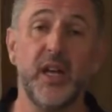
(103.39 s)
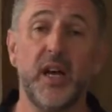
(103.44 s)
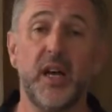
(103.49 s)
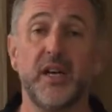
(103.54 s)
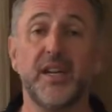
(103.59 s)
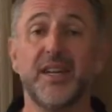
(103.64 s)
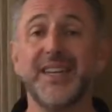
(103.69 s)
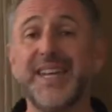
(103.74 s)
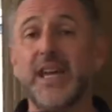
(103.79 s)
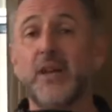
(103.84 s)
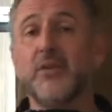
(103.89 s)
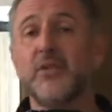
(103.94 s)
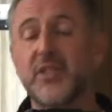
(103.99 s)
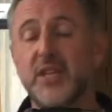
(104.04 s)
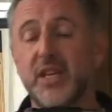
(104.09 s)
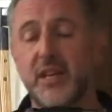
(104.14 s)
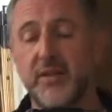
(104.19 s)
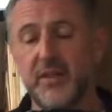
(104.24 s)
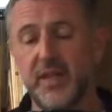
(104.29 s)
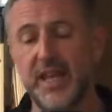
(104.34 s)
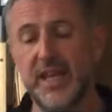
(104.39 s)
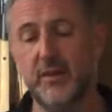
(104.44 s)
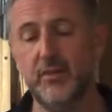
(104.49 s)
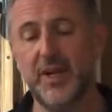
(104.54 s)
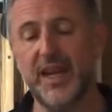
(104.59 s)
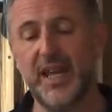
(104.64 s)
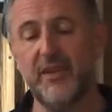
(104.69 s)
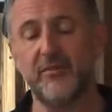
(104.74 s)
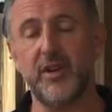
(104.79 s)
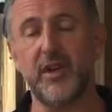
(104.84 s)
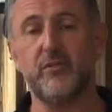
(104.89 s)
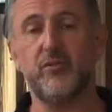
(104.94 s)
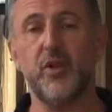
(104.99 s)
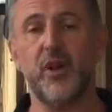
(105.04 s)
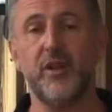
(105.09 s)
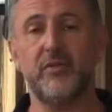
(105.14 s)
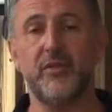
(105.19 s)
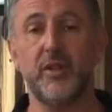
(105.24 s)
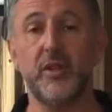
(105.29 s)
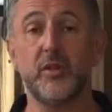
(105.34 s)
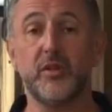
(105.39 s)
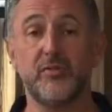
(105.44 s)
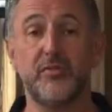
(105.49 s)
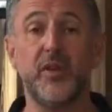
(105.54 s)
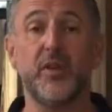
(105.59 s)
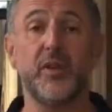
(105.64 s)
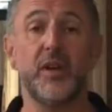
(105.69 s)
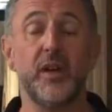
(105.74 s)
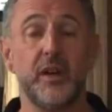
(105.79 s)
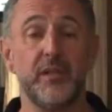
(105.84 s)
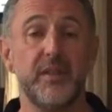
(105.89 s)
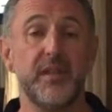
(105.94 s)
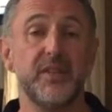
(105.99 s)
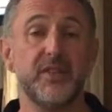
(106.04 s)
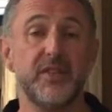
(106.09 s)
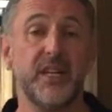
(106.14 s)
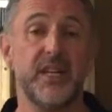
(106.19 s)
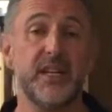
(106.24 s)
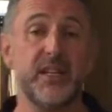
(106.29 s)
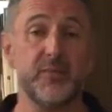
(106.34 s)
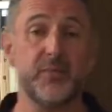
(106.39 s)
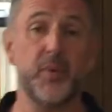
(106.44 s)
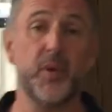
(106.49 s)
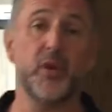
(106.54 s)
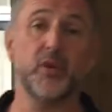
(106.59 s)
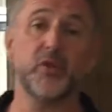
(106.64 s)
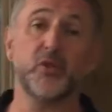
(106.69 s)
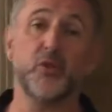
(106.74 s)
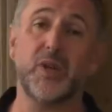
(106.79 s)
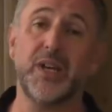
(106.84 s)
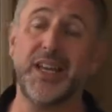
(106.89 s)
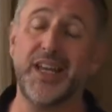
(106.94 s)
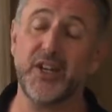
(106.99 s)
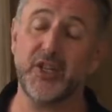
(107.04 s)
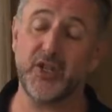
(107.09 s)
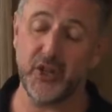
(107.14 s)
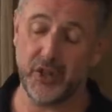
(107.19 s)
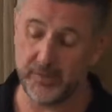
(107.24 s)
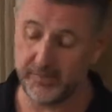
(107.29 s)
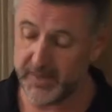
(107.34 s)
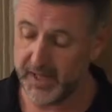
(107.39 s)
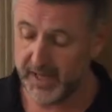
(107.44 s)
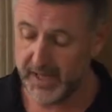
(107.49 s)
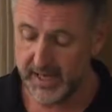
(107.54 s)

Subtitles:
I can guarantee you that he will have a rifle that looks very like this in his personal collection.